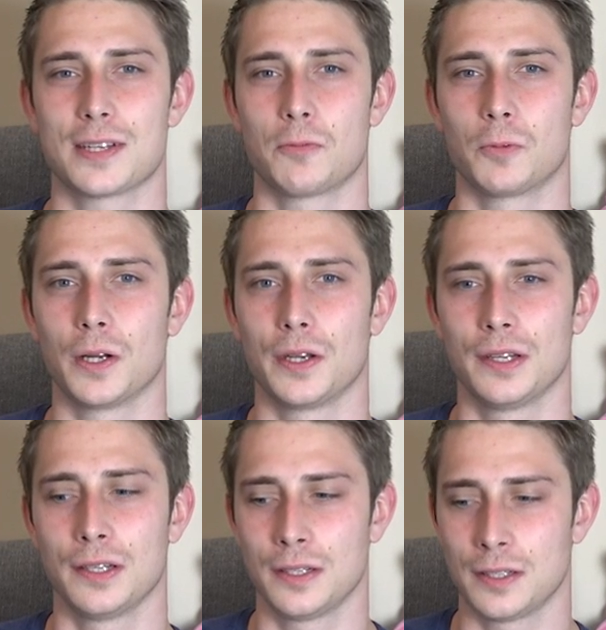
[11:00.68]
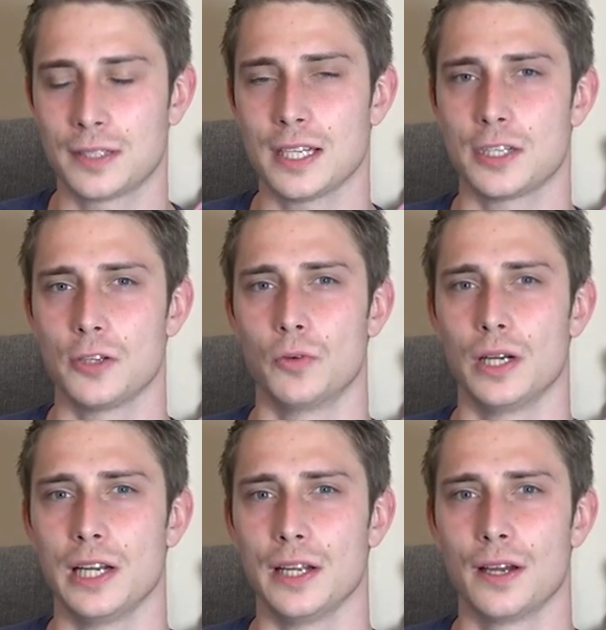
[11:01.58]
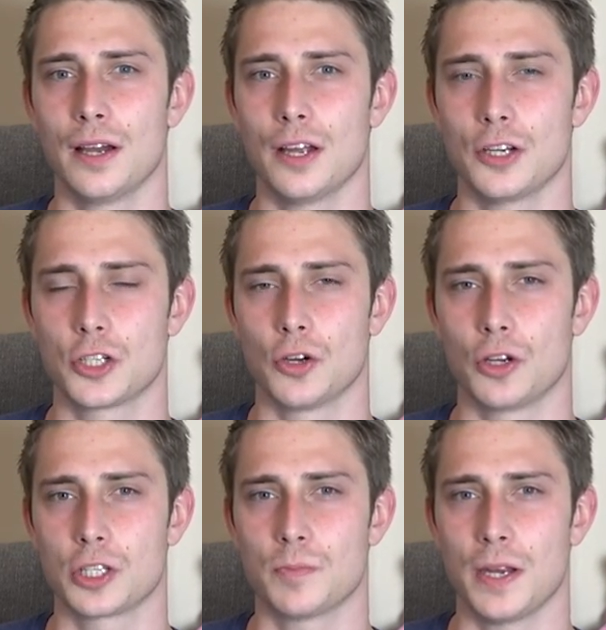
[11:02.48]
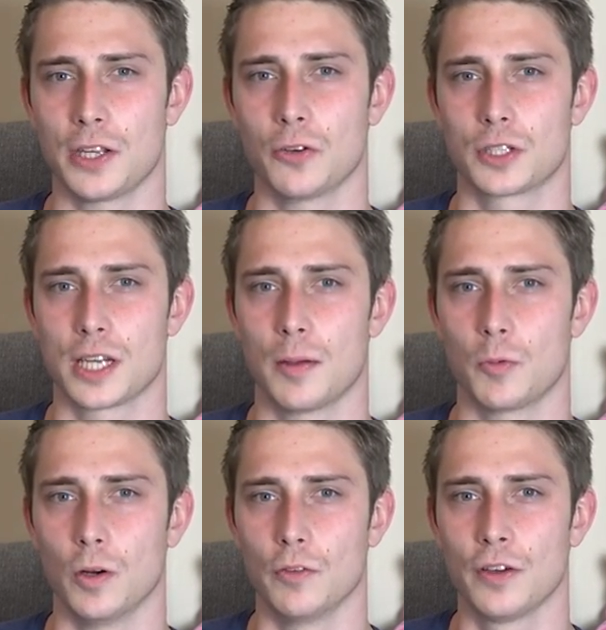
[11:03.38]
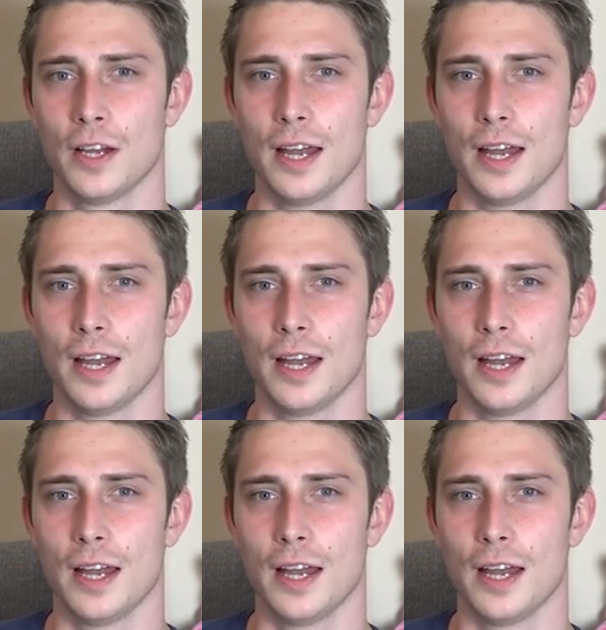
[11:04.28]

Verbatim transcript: someone that you really enjoy spending your time with.